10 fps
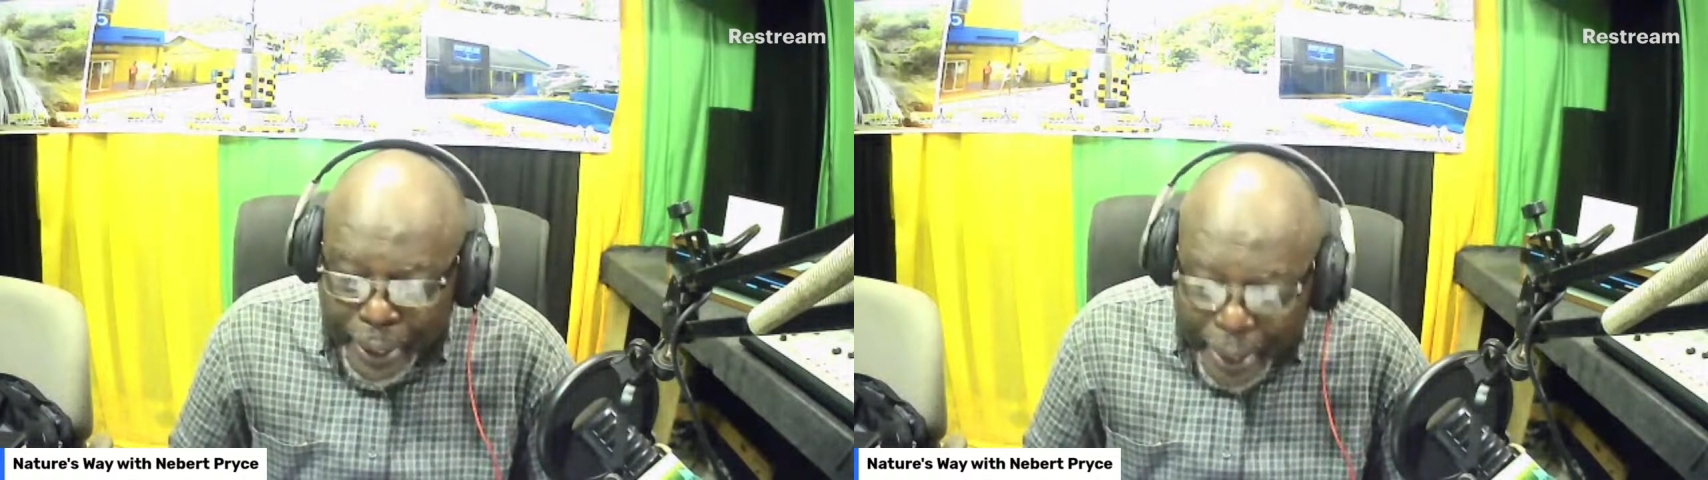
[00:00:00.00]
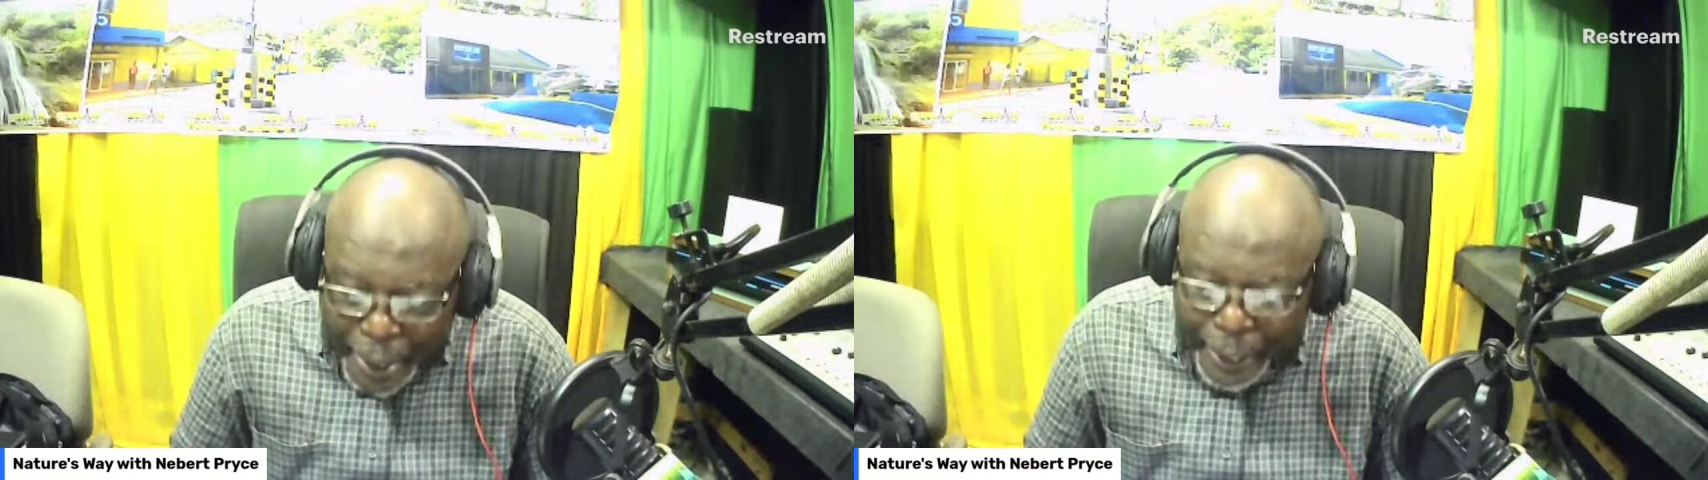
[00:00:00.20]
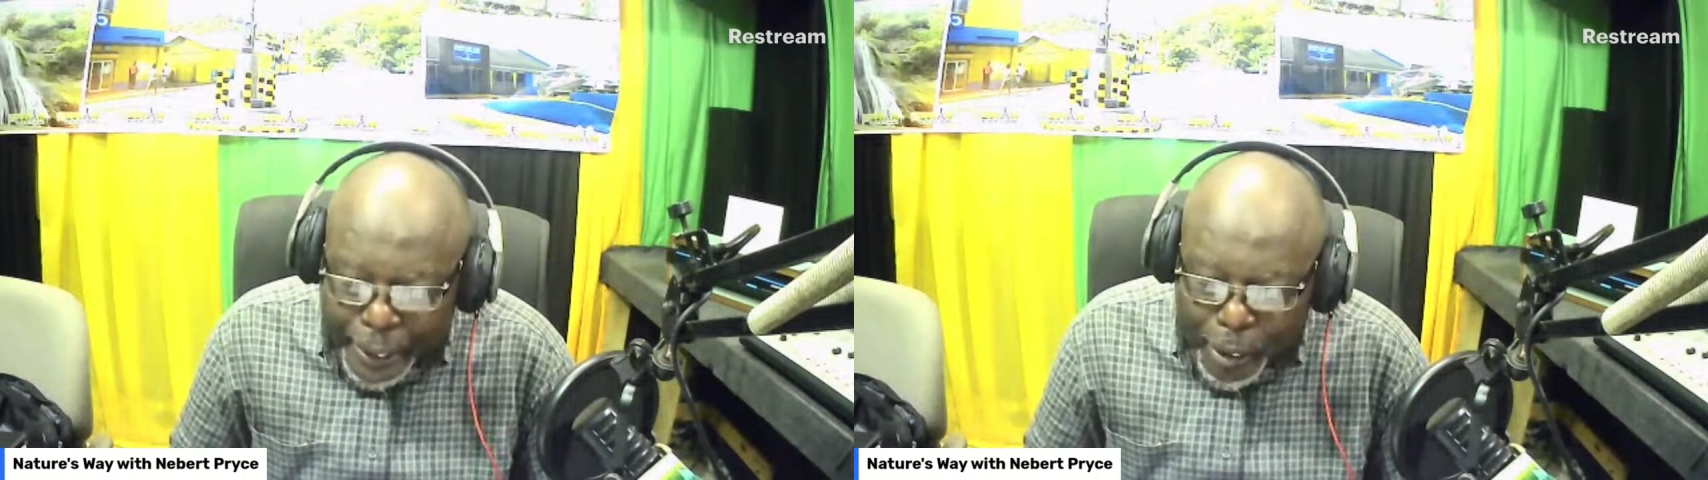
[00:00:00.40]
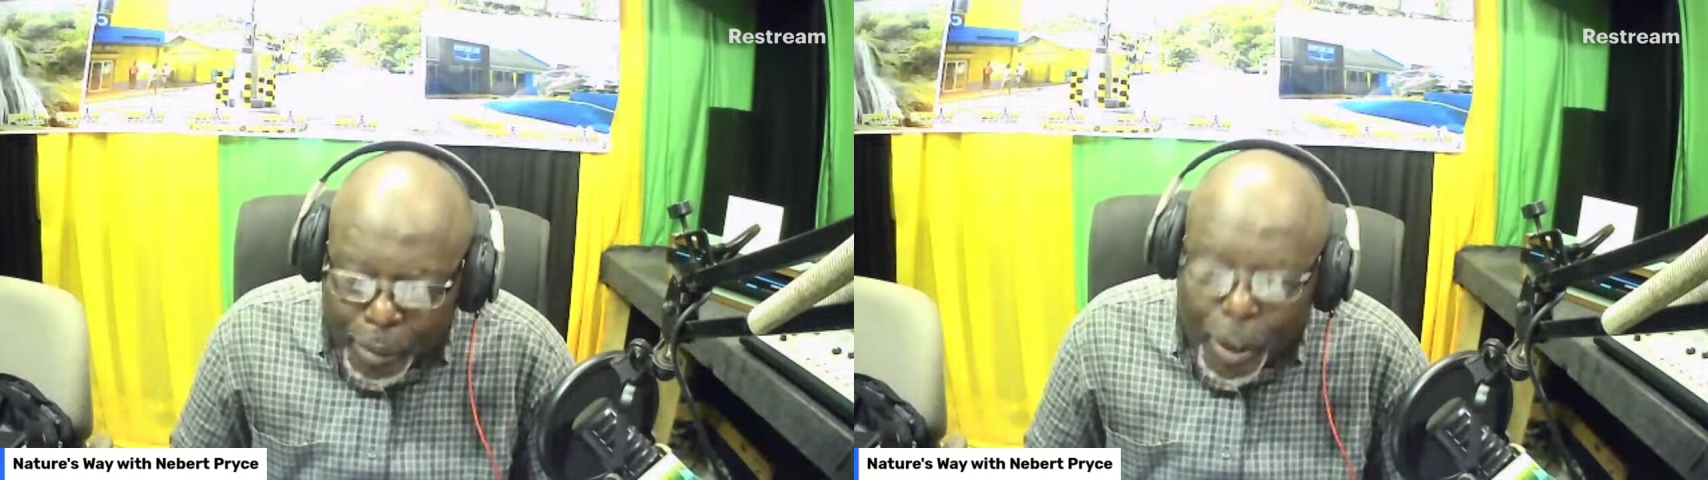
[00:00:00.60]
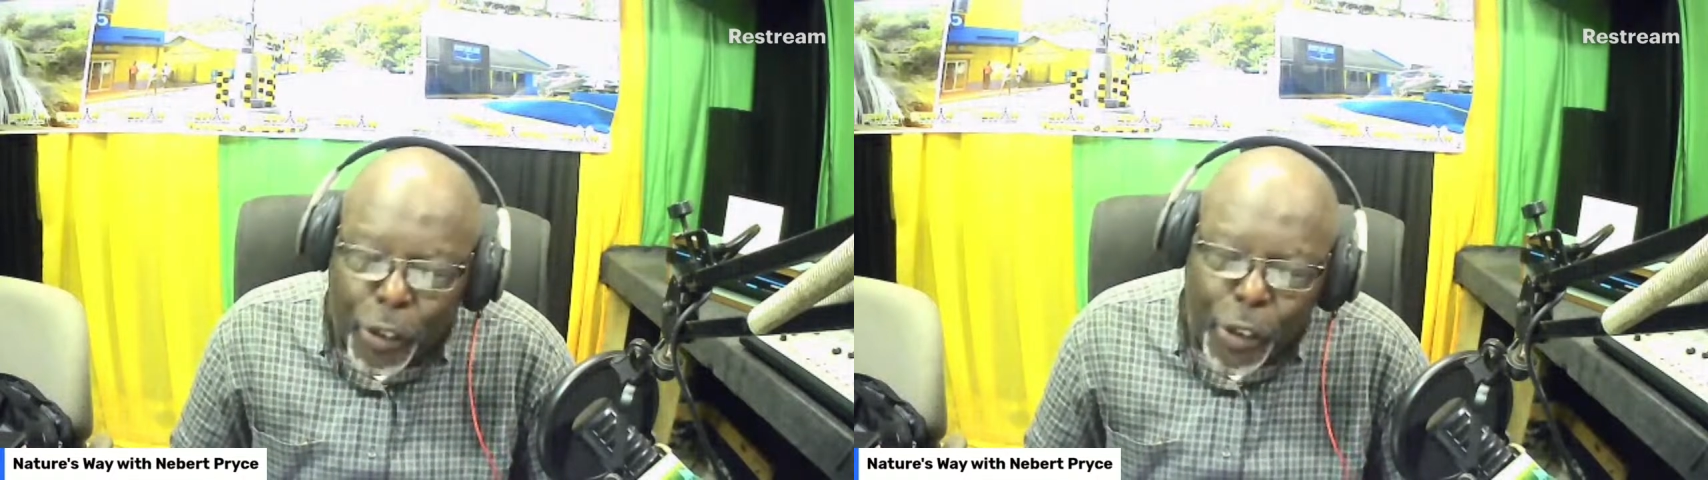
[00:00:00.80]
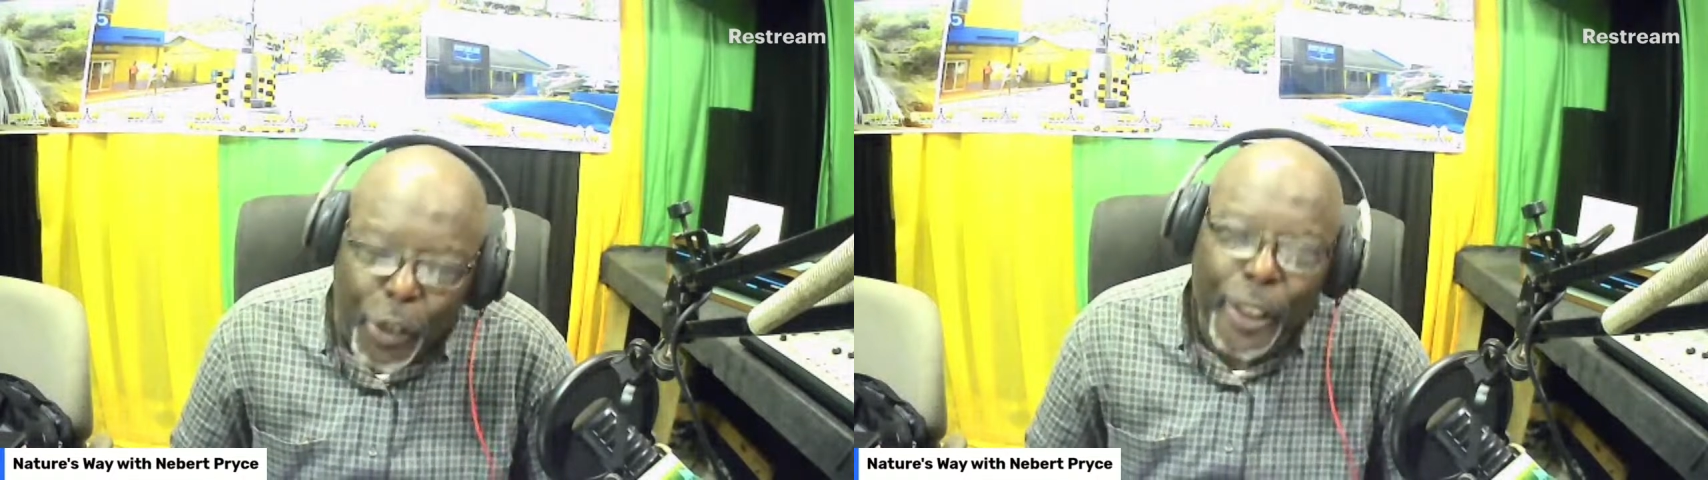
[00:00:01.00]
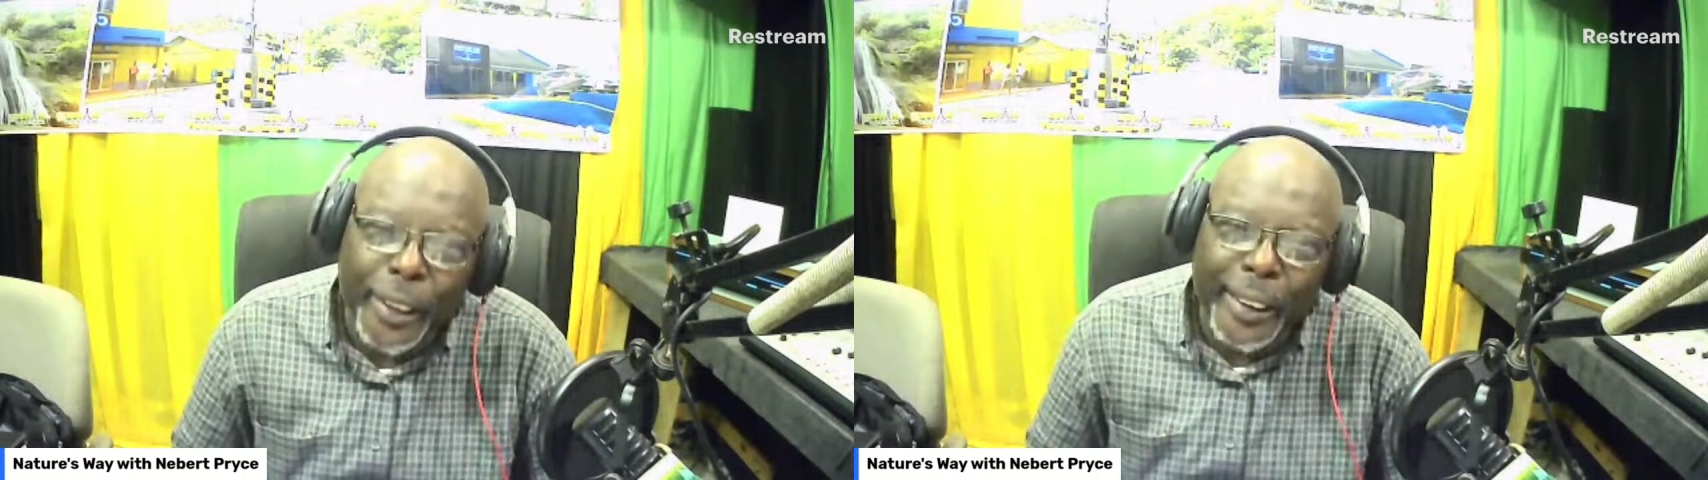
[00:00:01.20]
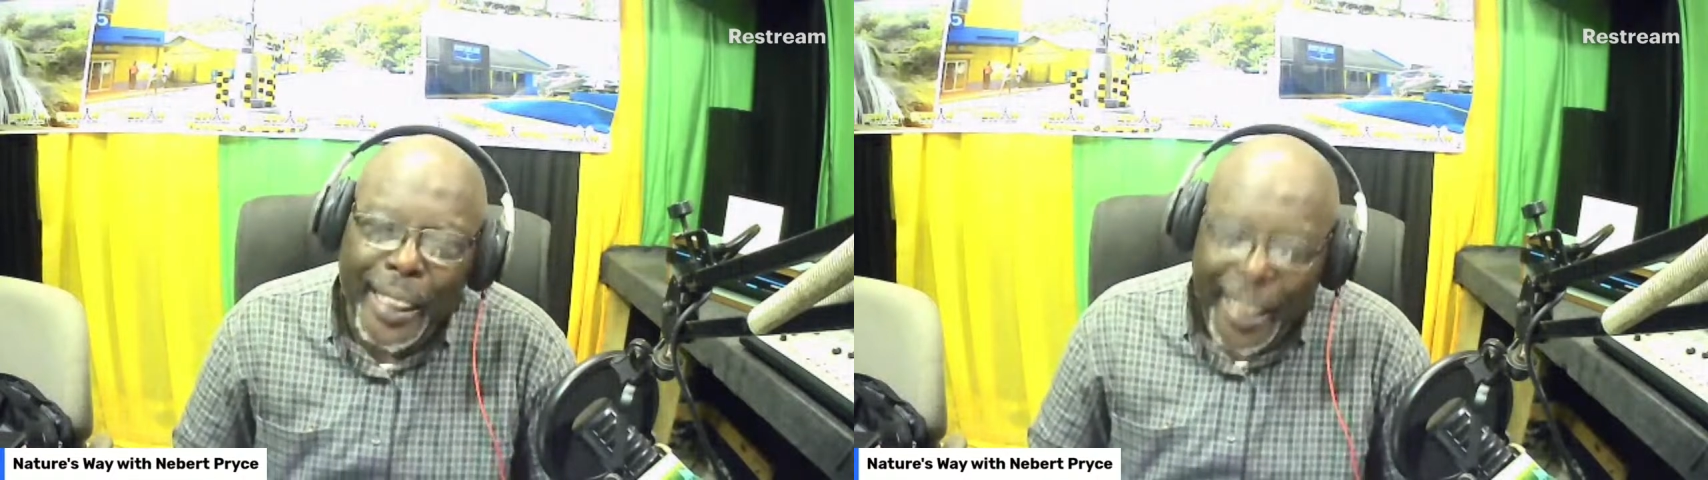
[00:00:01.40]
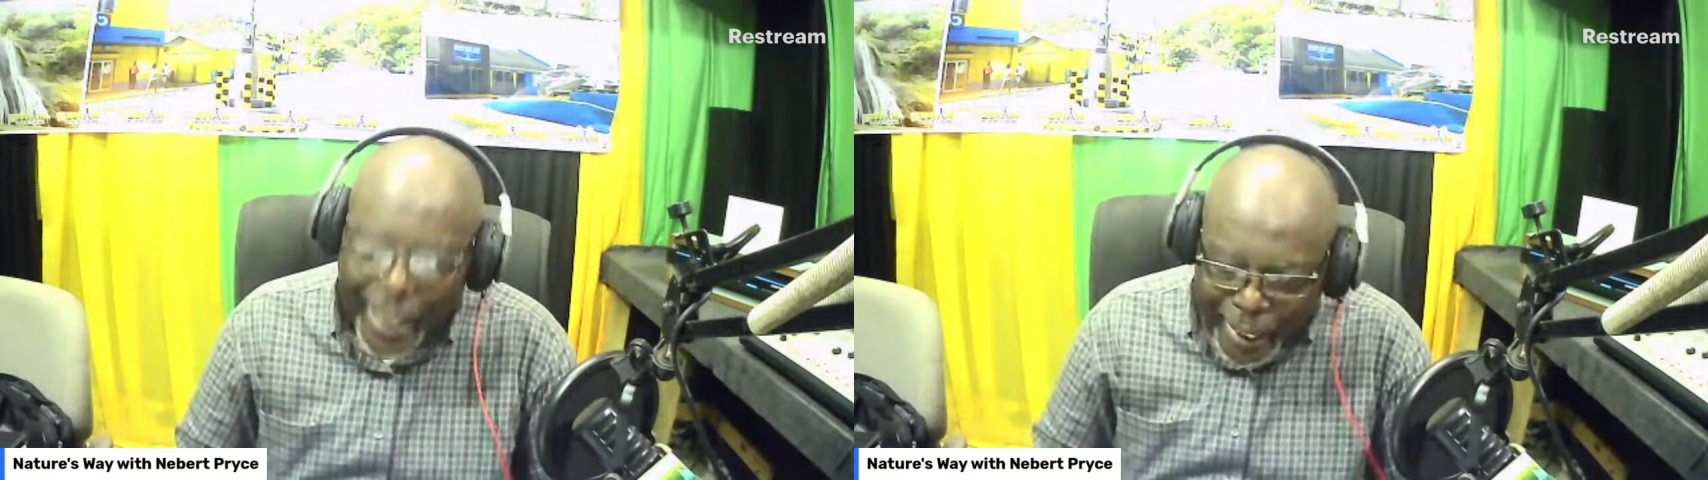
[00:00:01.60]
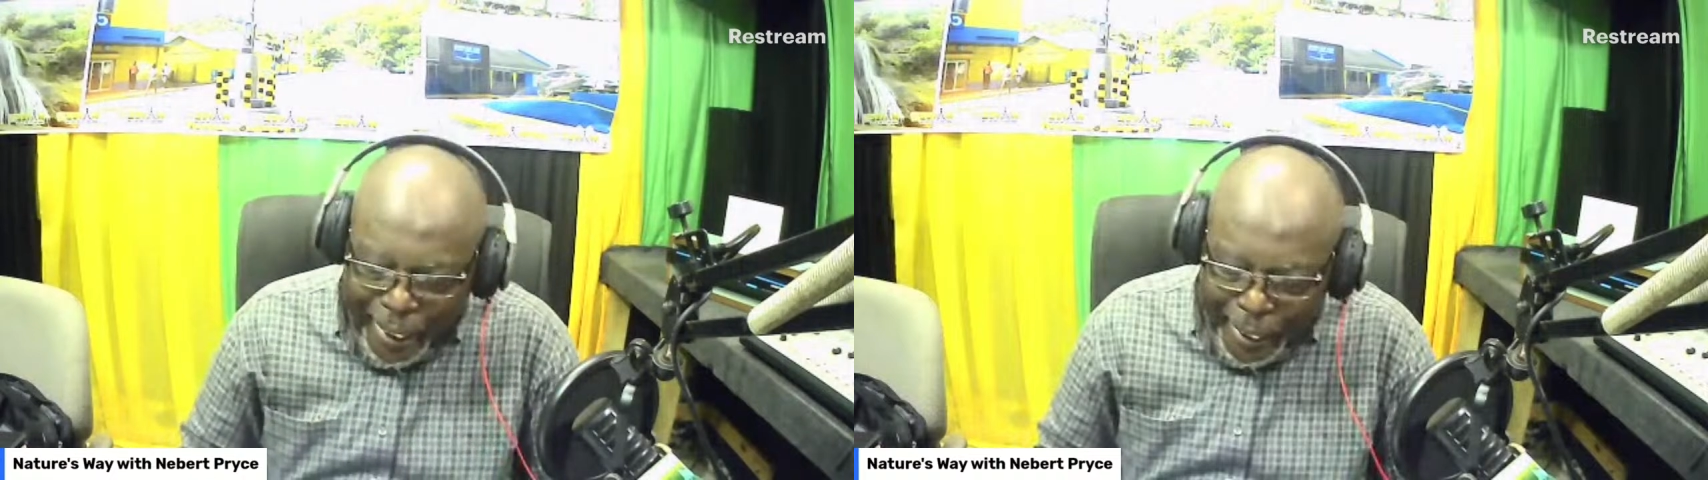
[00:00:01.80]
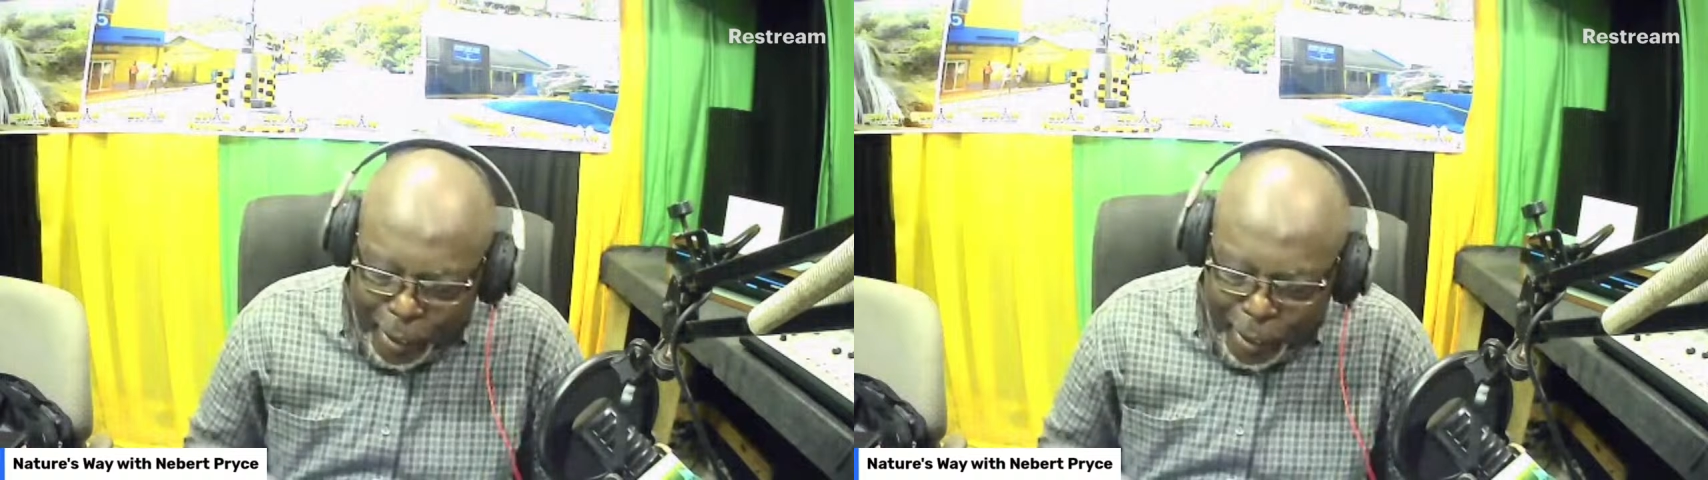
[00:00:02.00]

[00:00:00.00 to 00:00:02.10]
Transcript: Calcium, of course, is